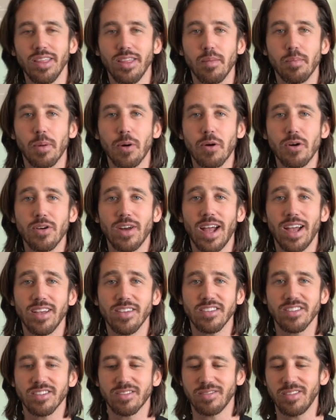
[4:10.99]
the Bern
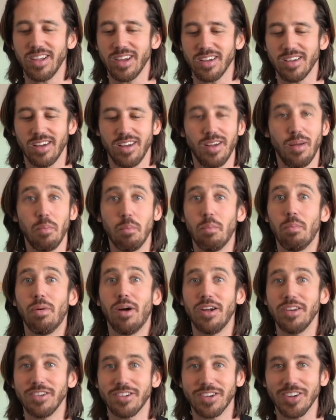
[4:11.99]
has like a
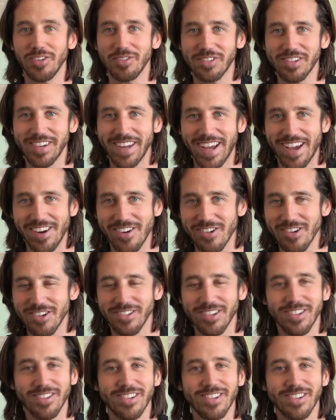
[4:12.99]
bunch of standards.